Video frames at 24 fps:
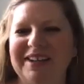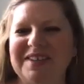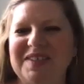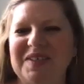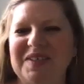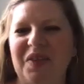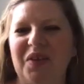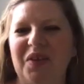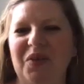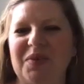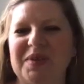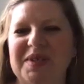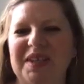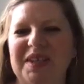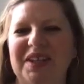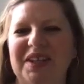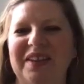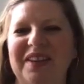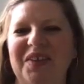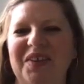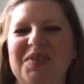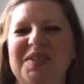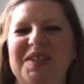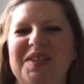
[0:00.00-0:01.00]
So there was
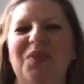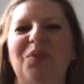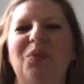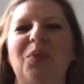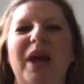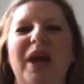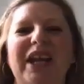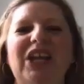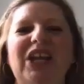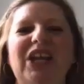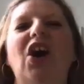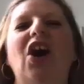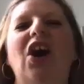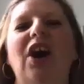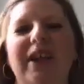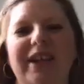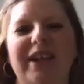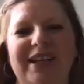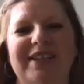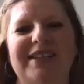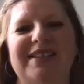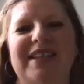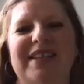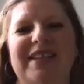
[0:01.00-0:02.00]
a ready
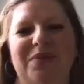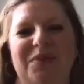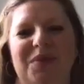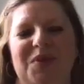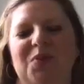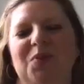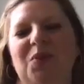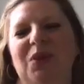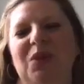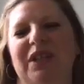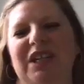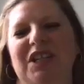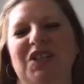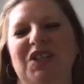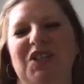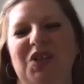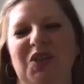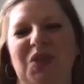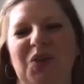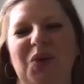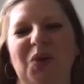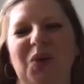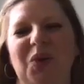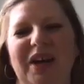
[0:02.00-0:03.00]
audience that was willing
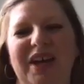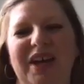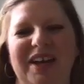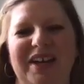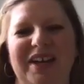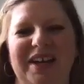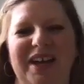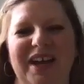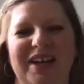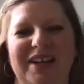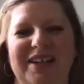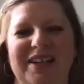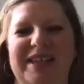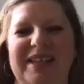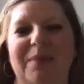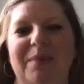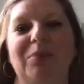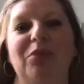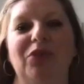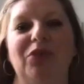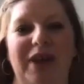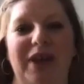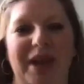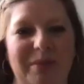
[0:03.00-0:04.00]
to accept
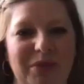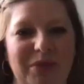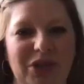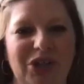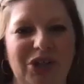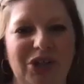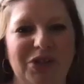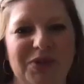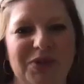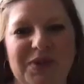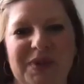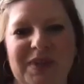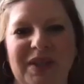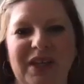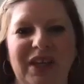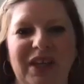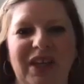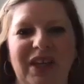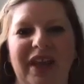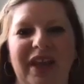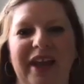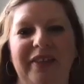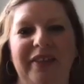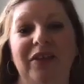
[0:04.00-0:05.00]
parameters,
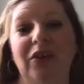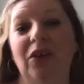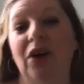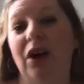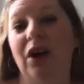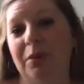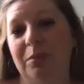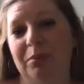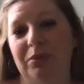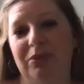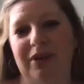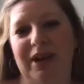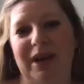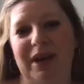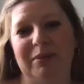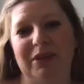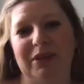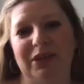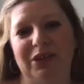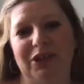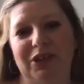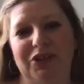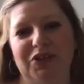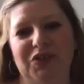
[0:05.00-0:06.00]
and there are
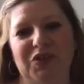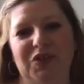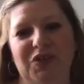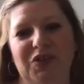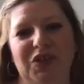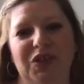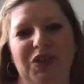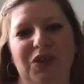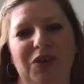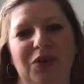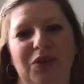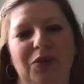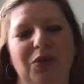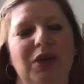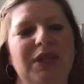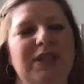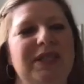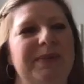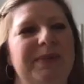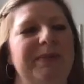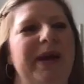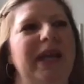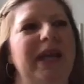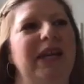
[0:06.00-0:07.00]
parameters. You know,
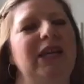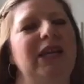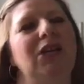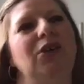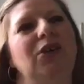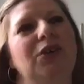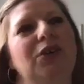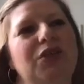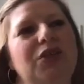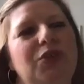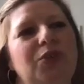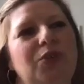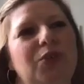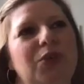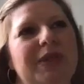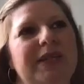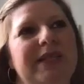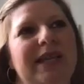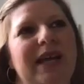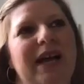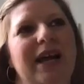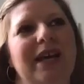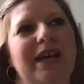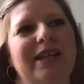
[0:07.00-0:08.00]
dependent on store
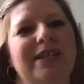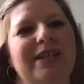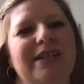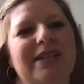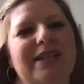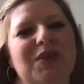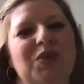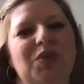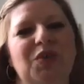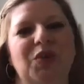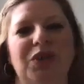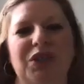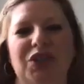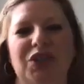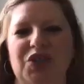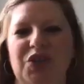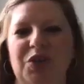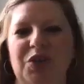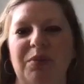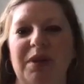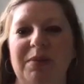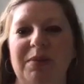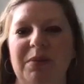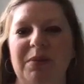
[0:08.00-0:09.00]
size, there's only so
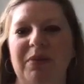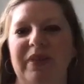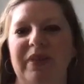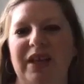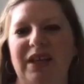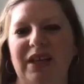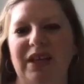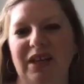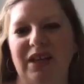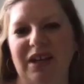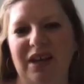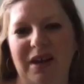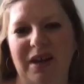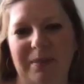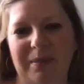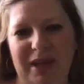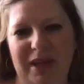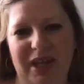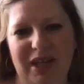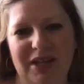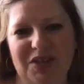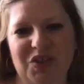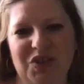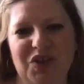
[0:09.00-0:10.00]
many people that can come
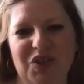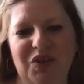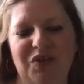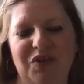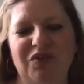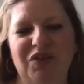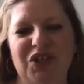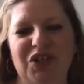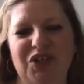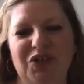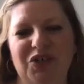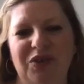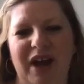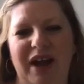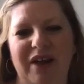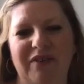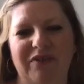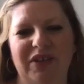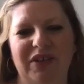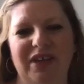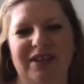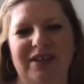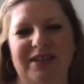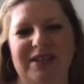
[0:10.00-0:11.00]
in. So foot
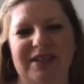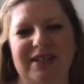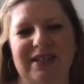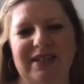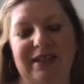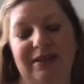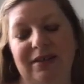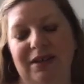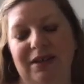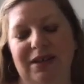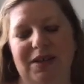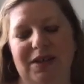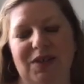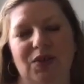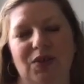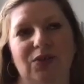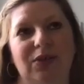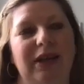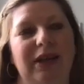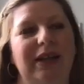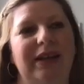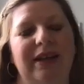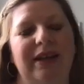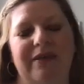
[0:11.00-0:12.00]
traffic is
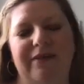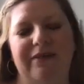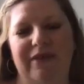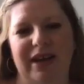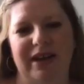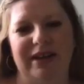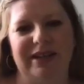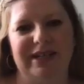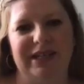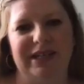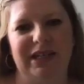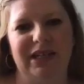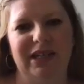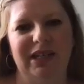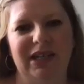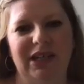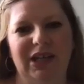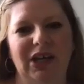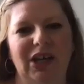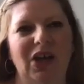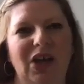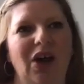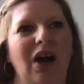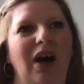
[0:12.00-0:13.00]
greatly affected.
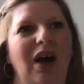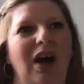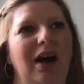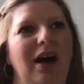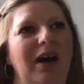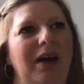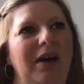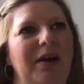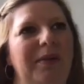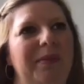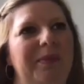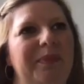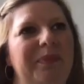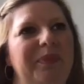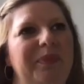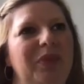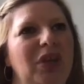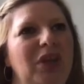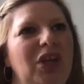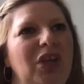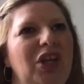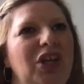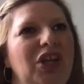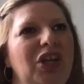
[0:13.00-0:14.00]

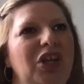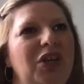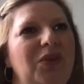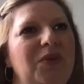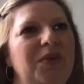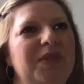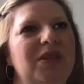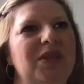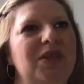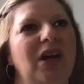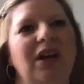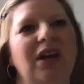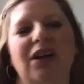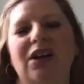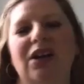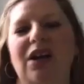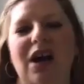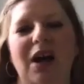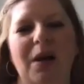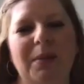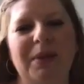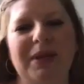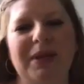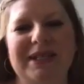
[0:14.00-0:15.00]
You know, it's not
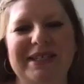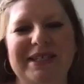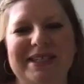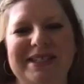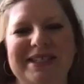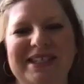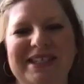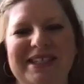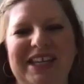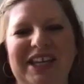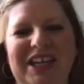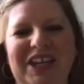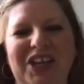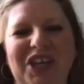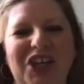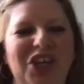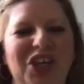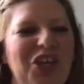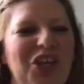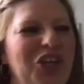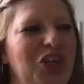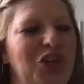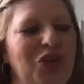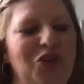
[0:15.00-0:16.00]
uncommon to see,
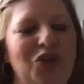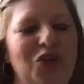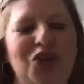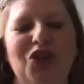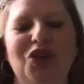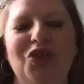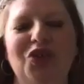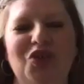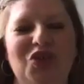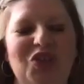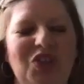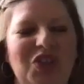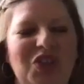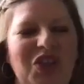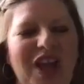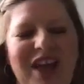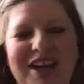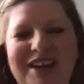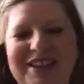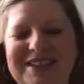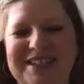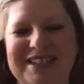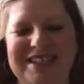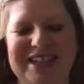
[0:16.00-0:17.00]
you know, huge
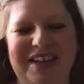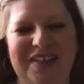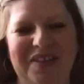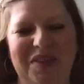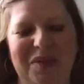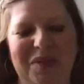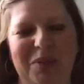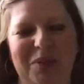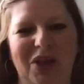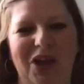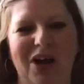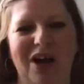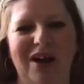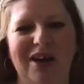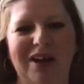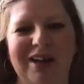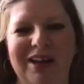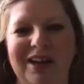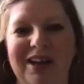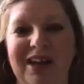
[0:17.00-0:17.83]
lines down the block.